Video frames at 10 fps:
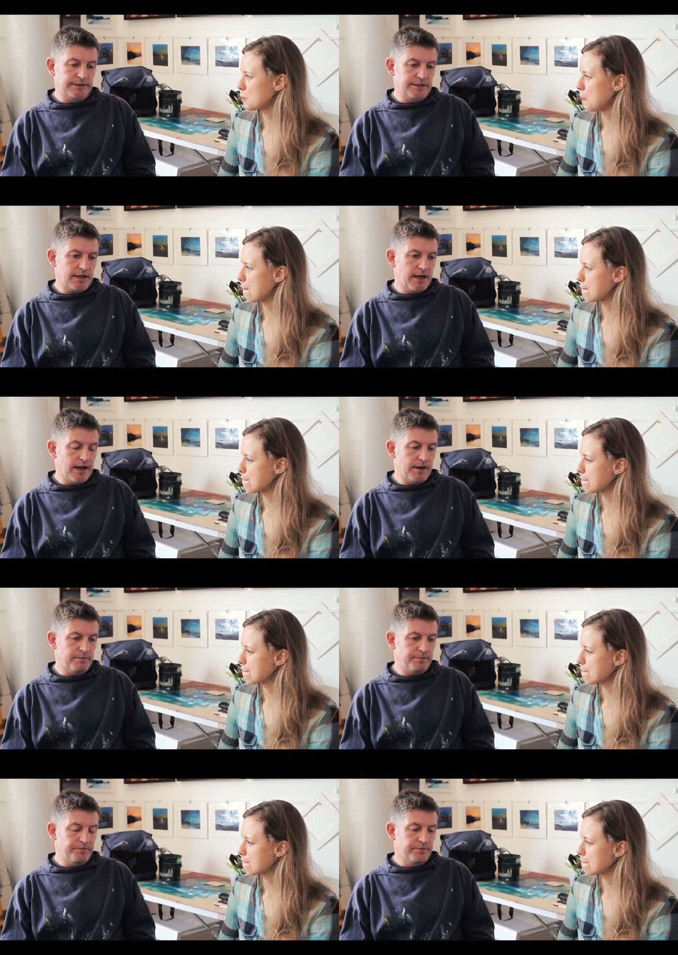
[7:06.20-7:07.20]
Speaker 1: and
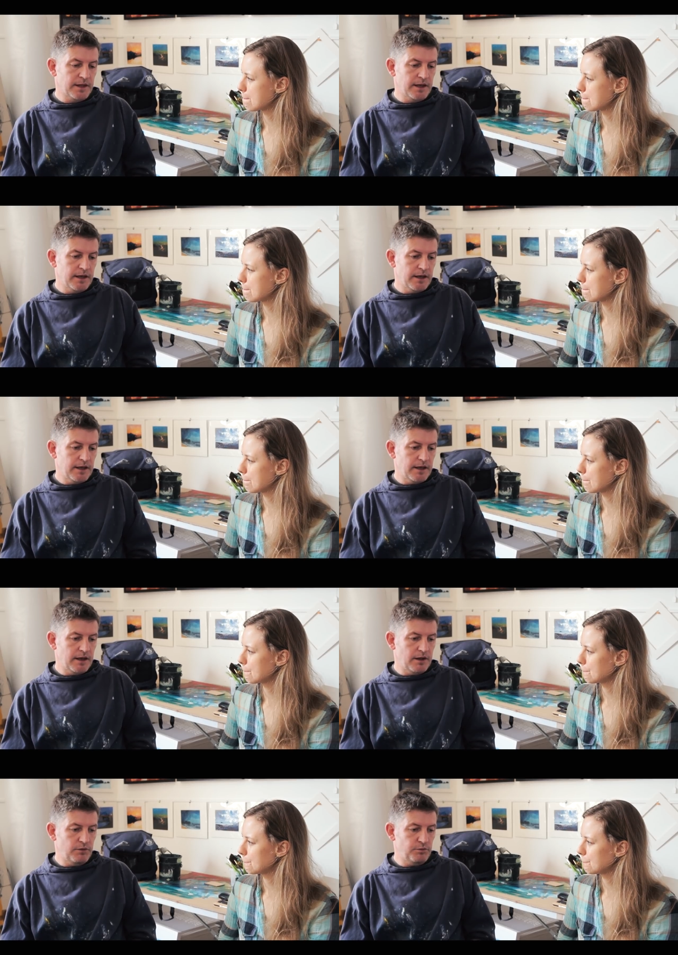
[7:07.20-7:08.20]
um,
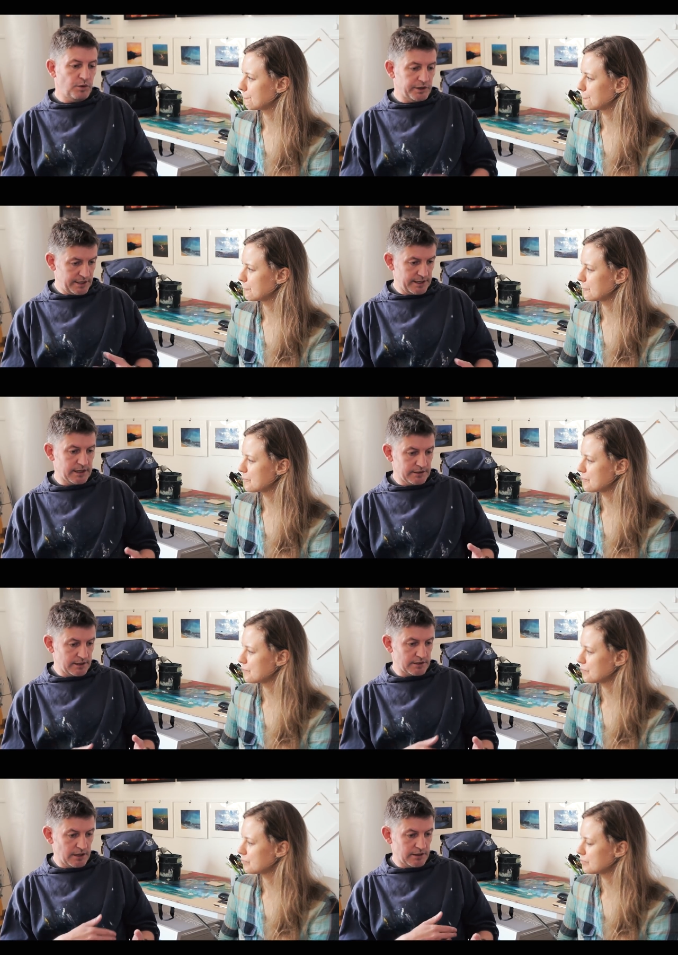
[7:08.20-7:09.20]
one thing
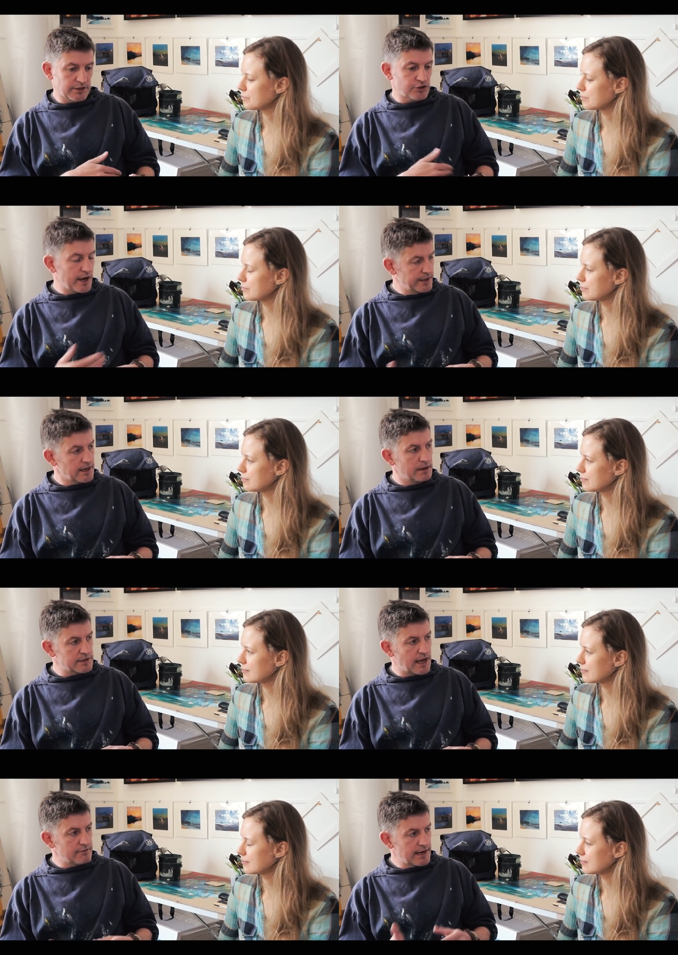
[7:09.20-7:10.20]
that does a, a trait that
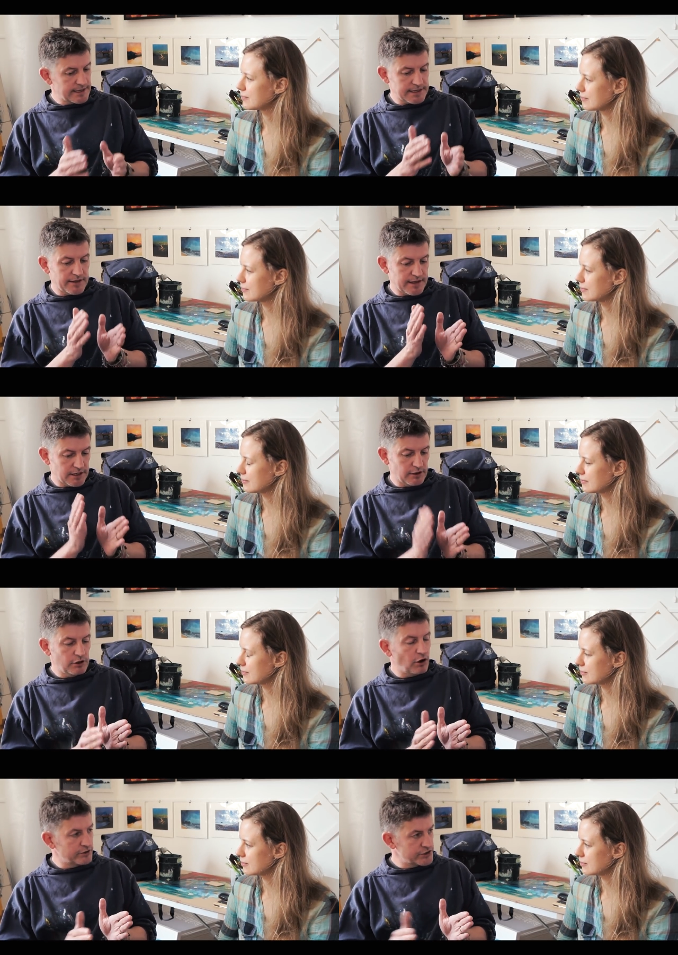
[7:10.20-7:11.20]
comes out really is that there's a
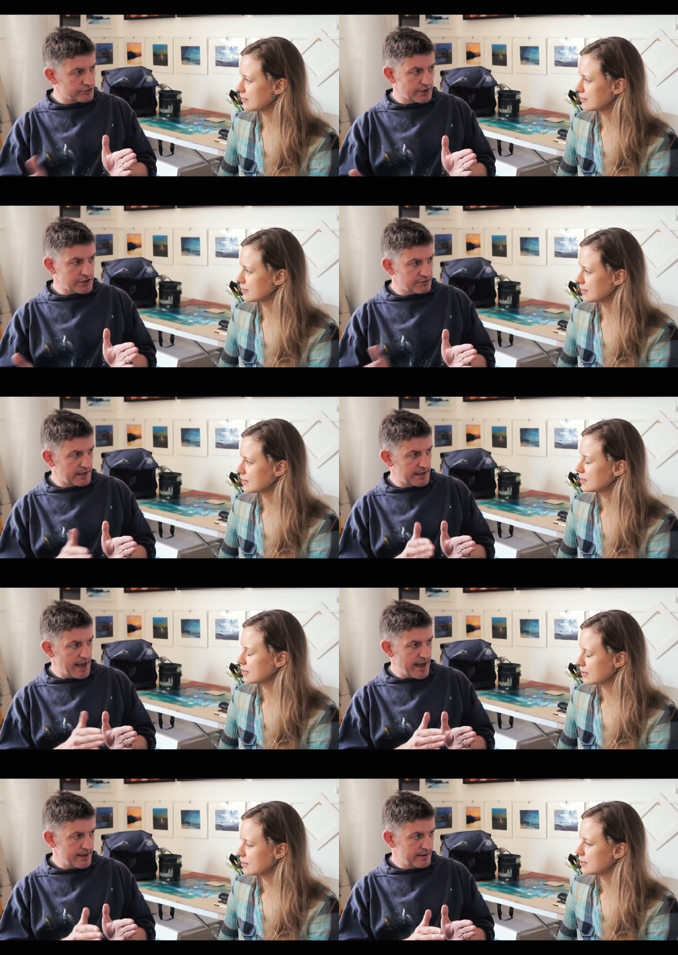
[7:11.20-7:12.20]
lot of structure
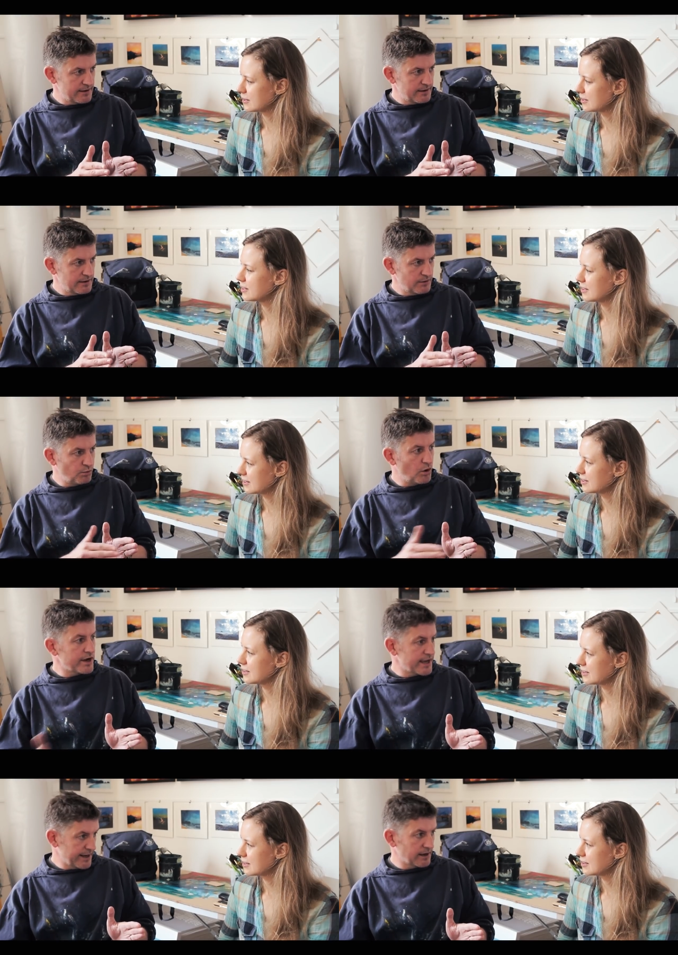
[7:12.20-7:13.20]
in their
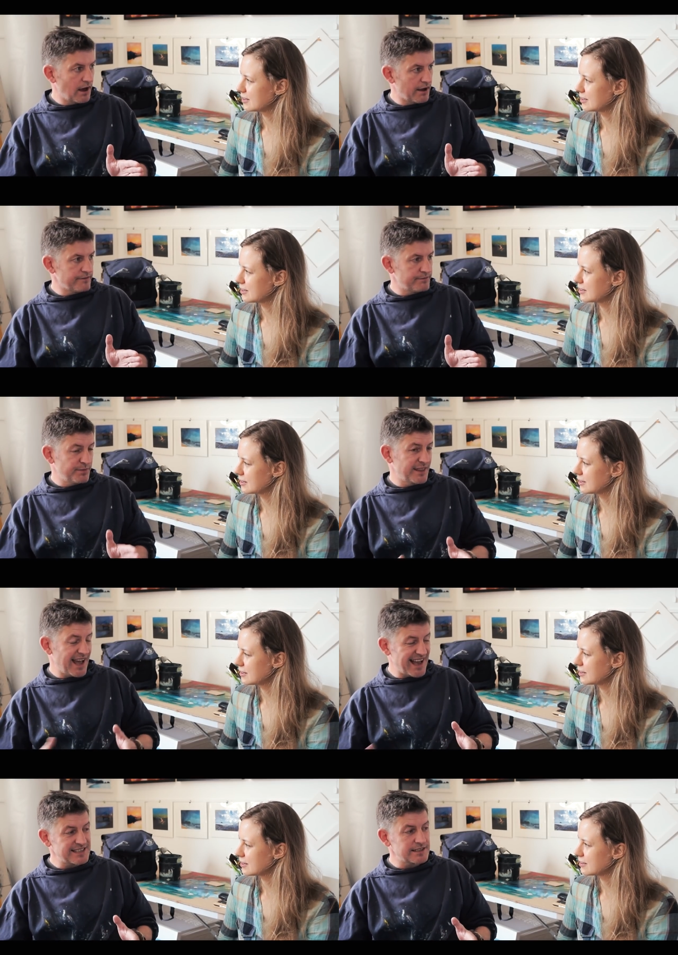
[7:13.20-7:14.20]
working life.
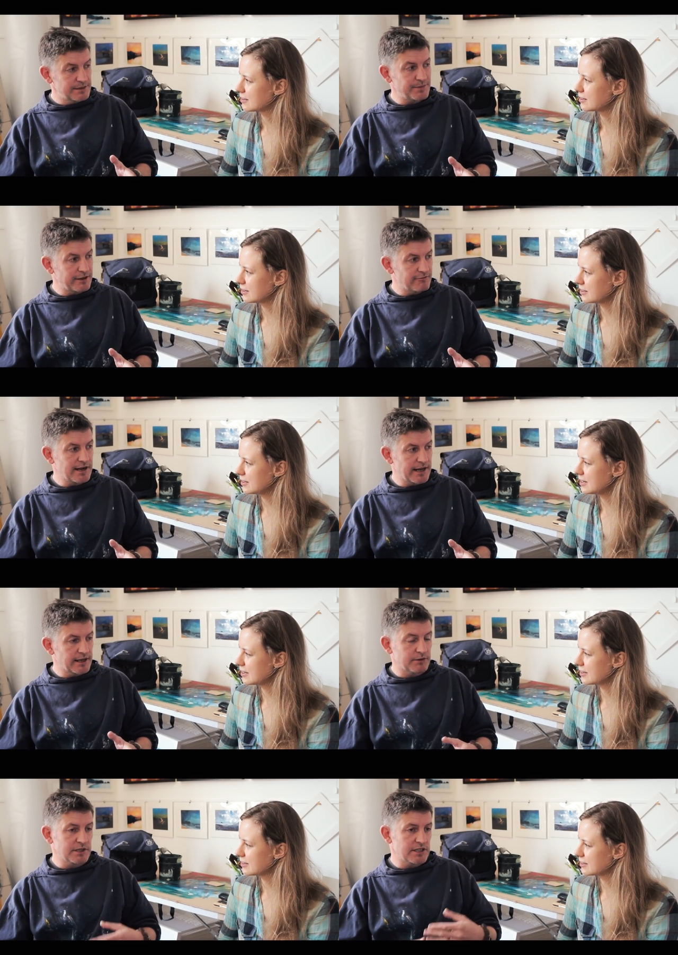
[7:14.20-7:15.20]
There has to be
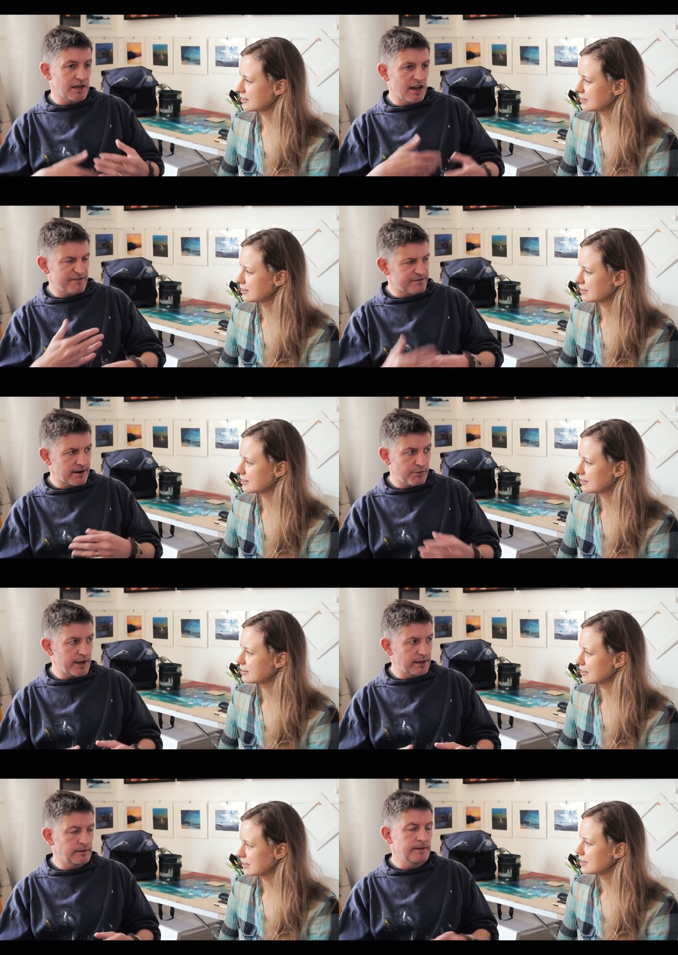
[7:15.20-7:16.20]
really, yeah. otherwise you kind of
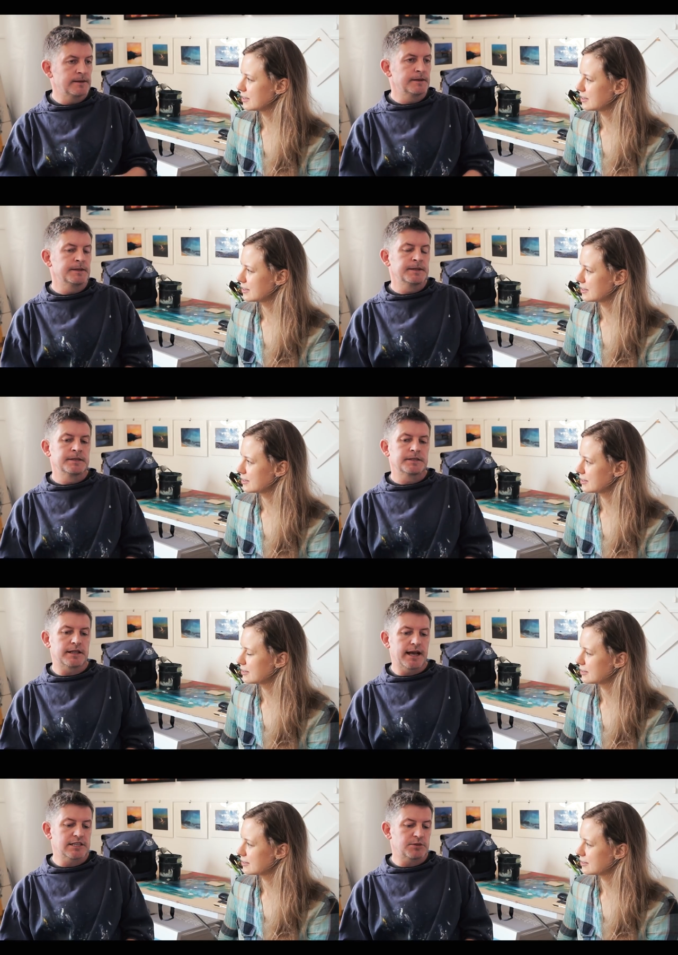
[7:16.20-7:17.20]
freewheel.
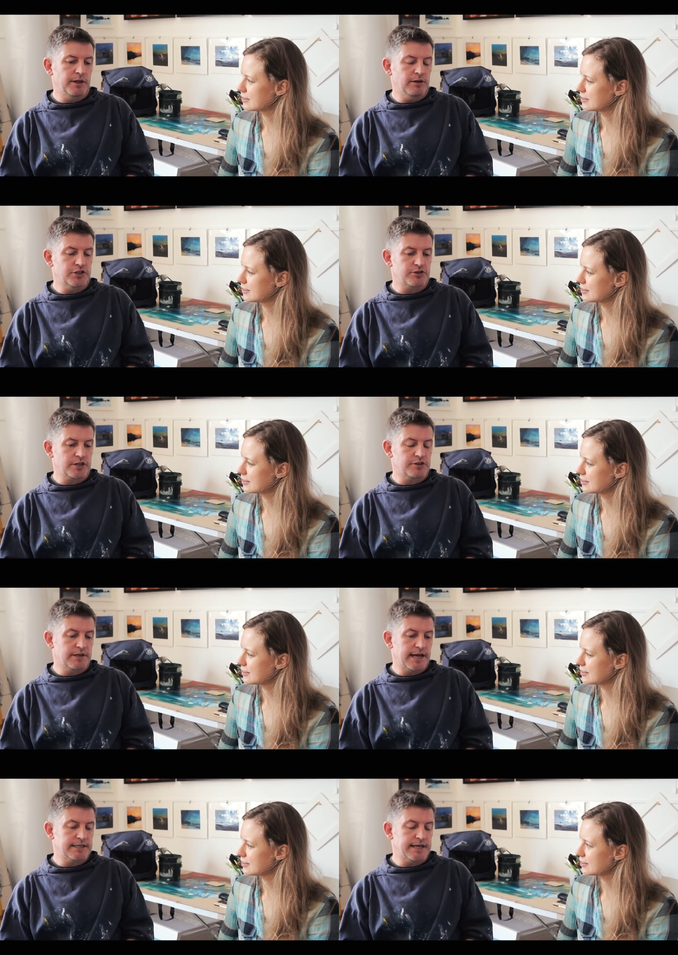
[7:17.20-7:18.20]
So there has to be a lot of
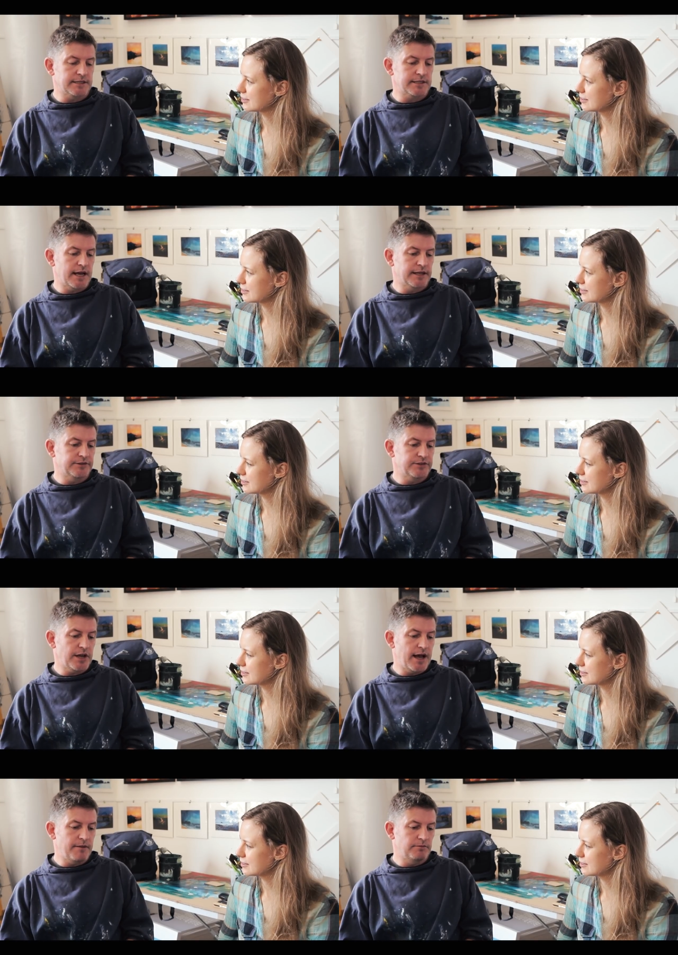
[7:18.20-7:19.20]
structure in that sense,
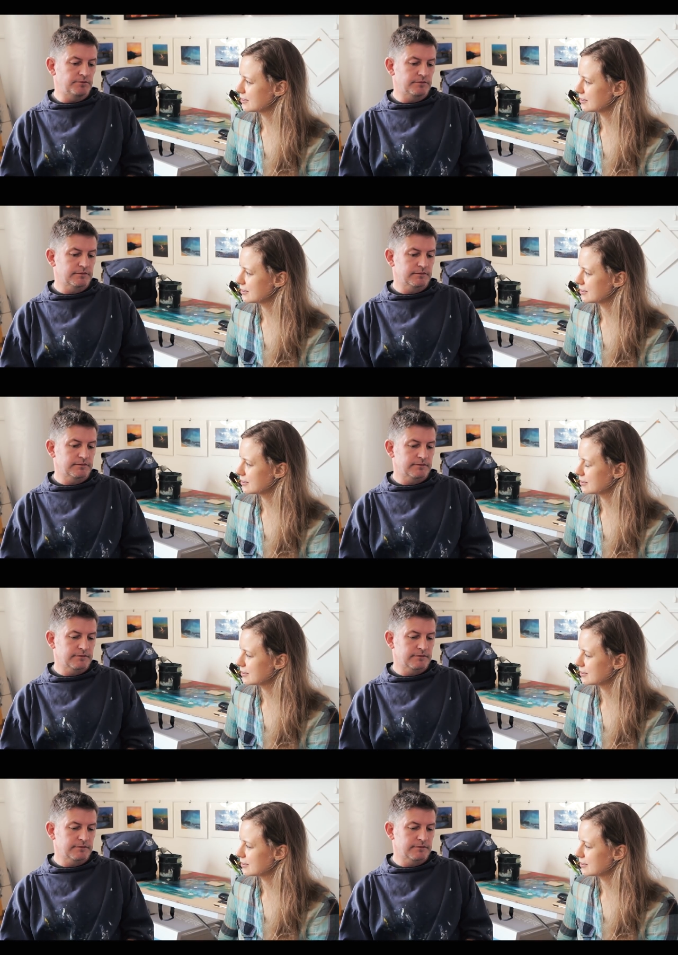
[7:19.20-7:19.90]
and um,